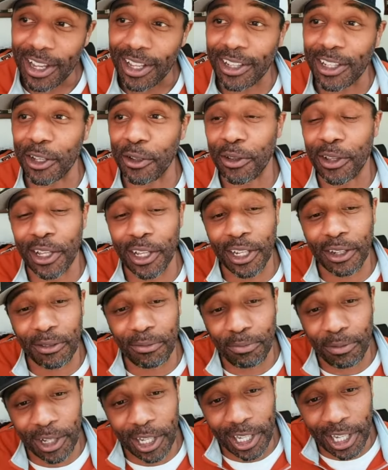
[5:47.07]
the the
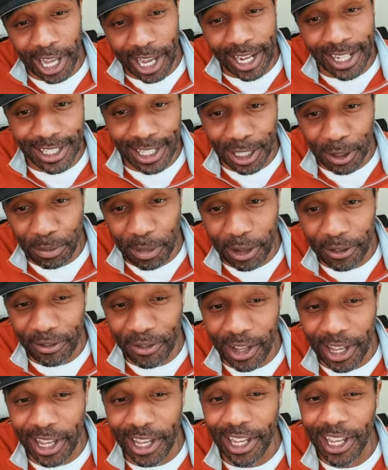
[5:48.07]
the ladies at the
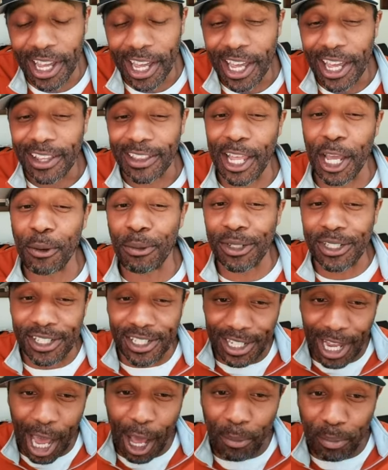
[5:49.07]
buffet they would
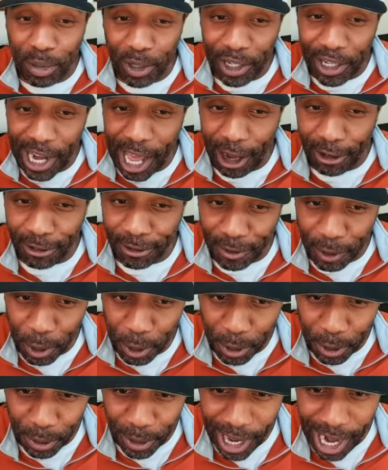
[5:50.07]
stop putting out
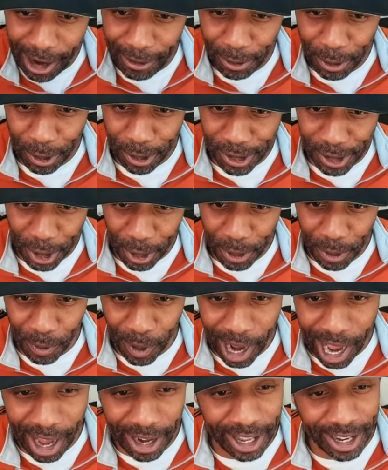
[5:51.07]
food after a certain
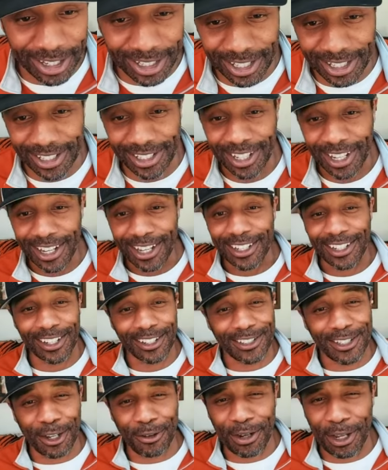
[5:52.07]
while. They just the
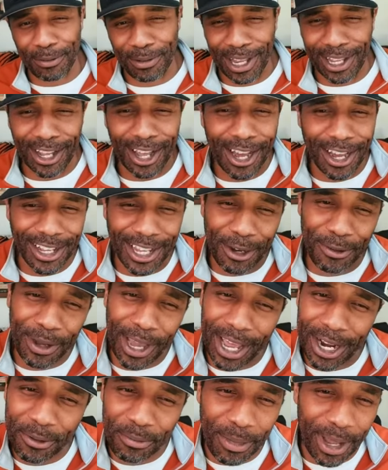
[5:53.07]
seven they'd be like, oh yeah, we
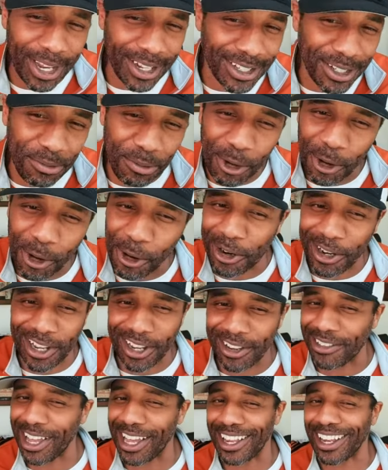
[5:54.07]
got to make some more.
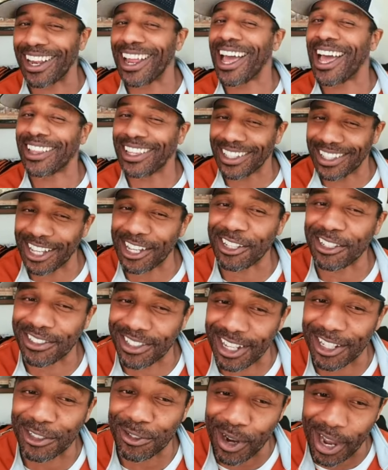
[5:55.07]
They're like, uh, I think they
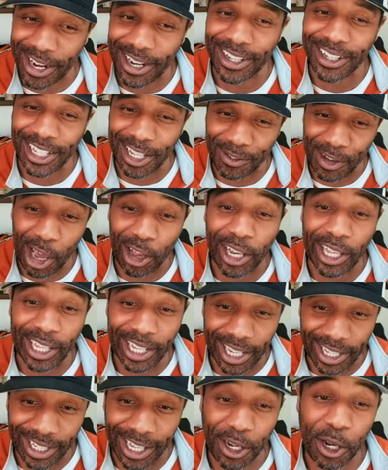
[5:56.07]
they trying to give y'all a
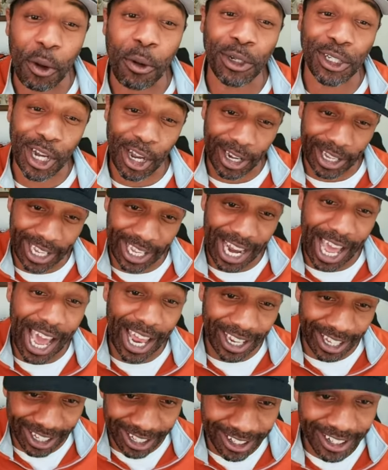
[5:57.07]
hint. They don't want y'all to get
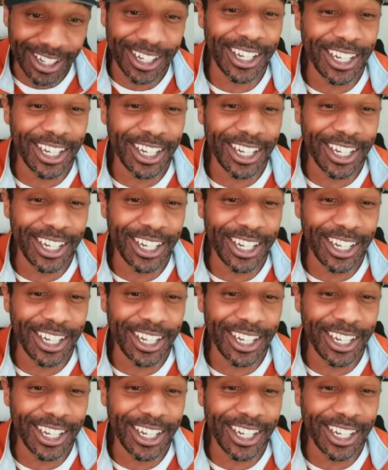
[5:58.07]
out of here.